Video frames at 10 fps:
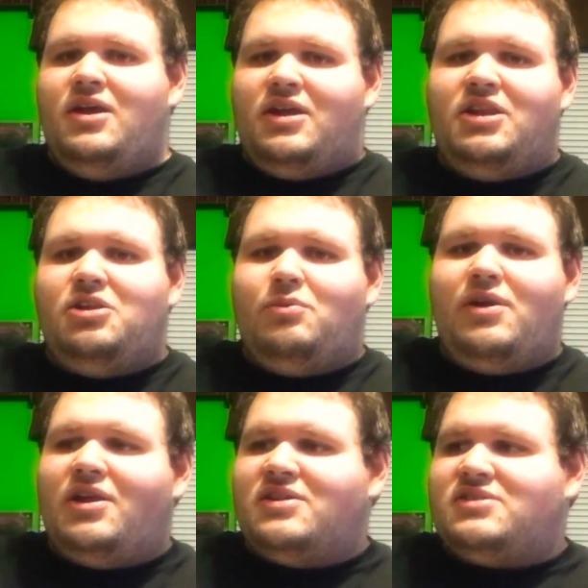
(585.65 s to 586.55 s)
And then he
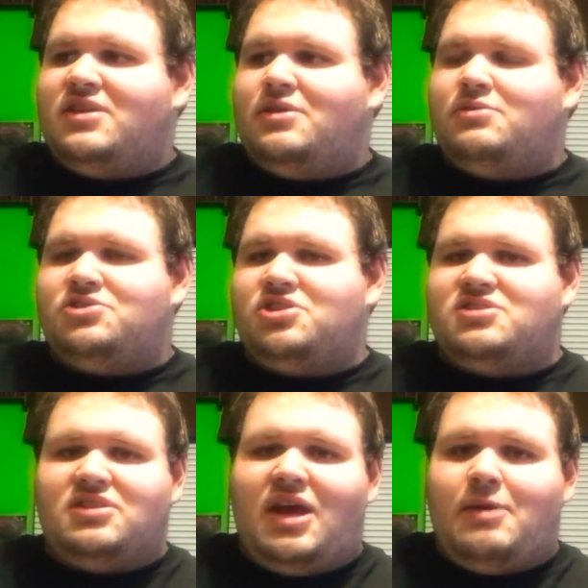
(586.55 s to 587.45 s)
realized that it was
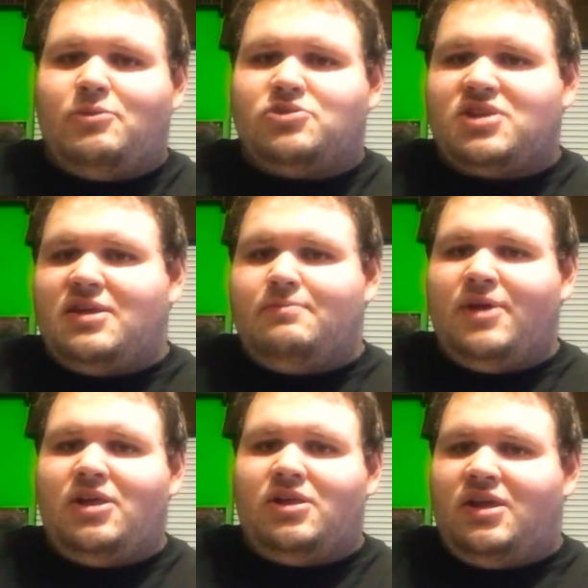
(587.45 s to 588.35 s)
just the neighbor's kid,
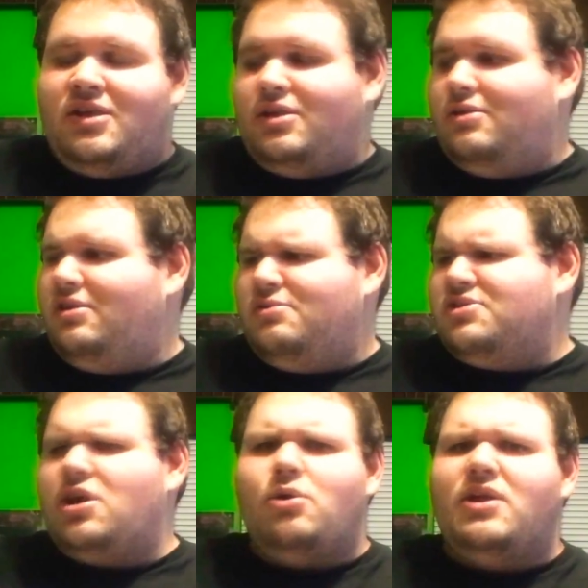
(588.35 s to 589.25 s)
Billy, and he was
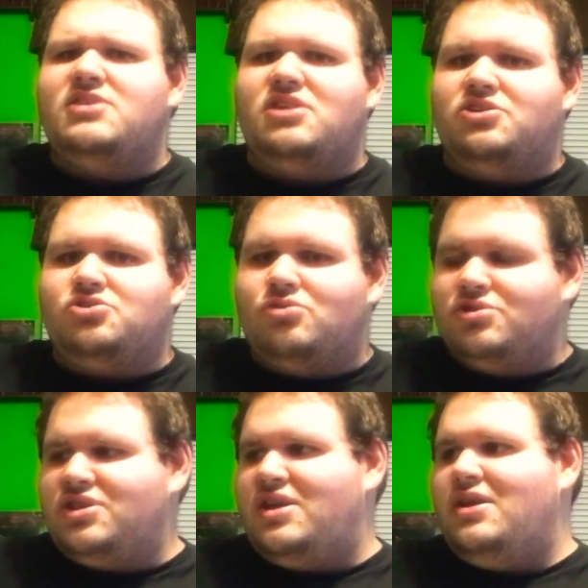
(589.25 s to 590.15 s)
like, "Oh, that's not
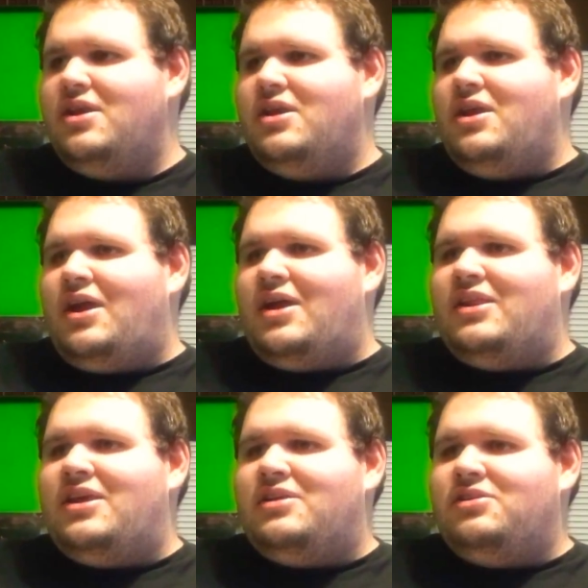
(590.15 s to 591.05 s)
Georgie." And
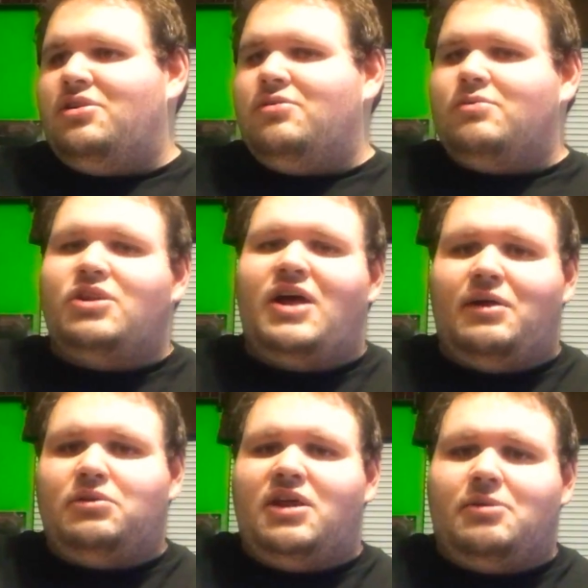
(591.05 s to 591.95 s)
then, the
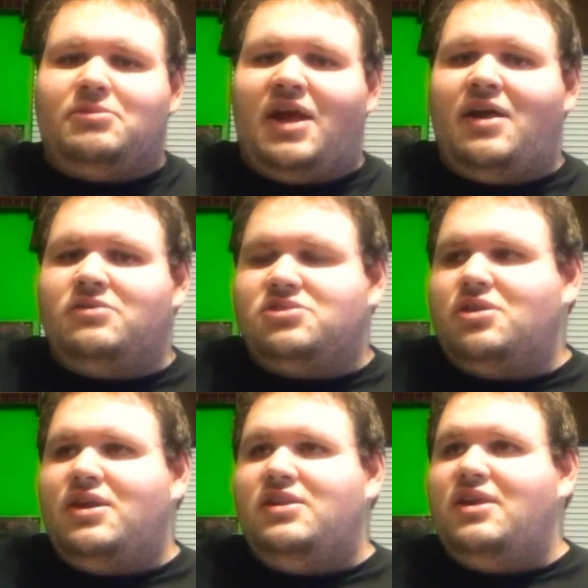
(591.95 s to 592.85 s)
clown let him down,
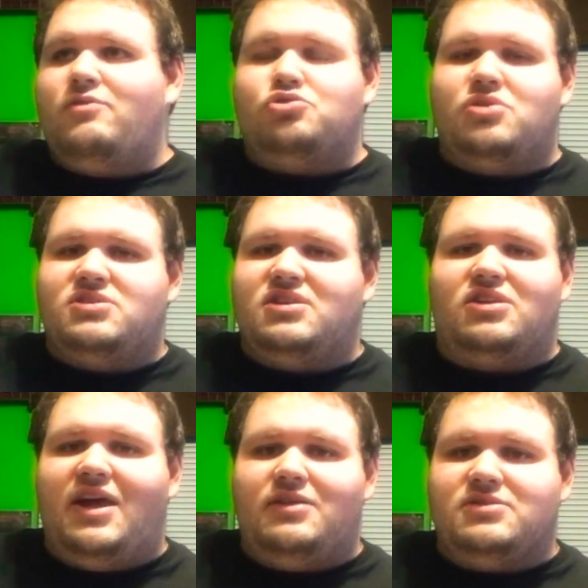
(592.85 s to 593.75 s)
so he never trusted
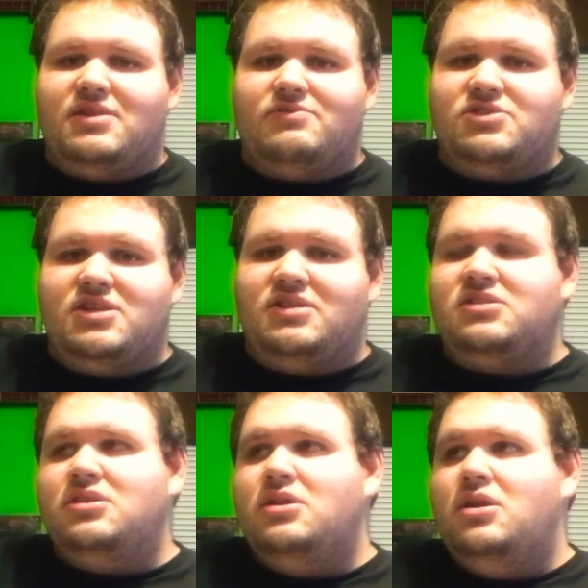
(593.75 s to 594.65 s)
clowns ever since.